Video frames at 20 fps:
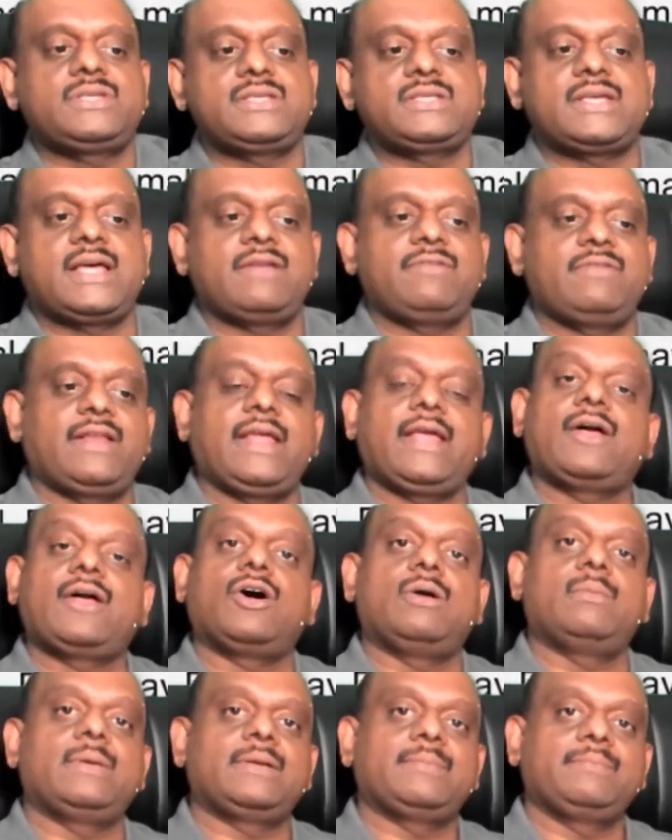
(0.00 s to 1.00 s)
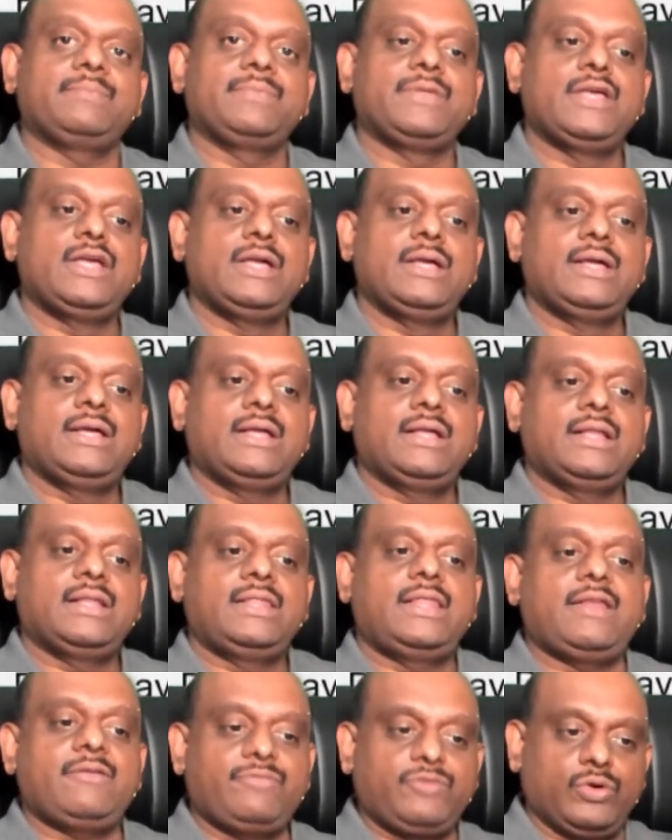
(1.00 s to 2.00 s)
are very common.
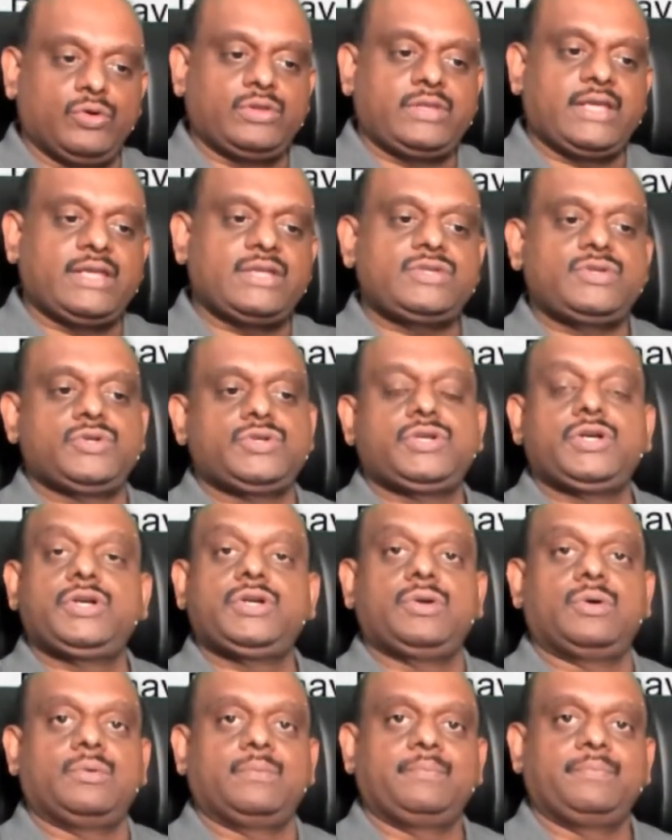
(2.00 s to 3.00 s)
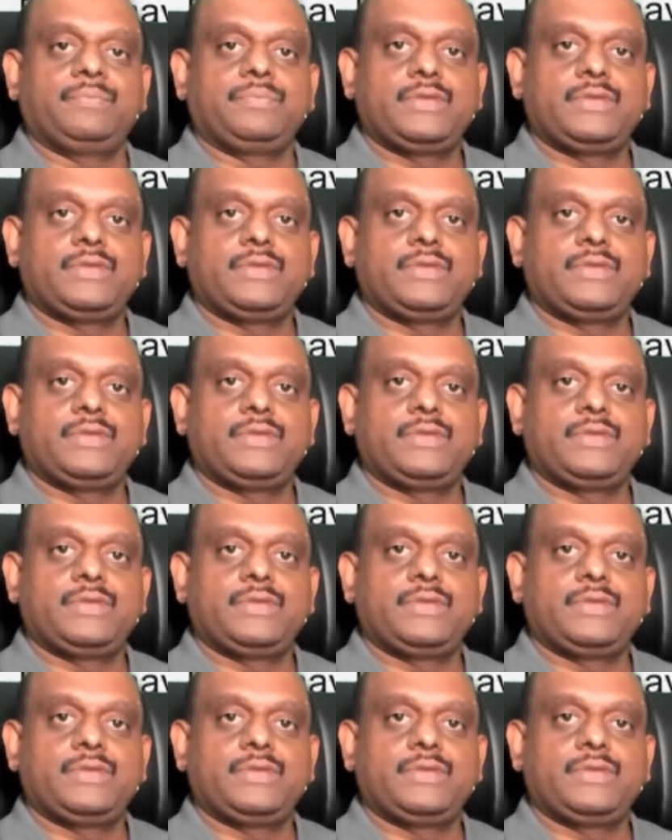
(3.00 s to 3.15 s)
Then few things you should know.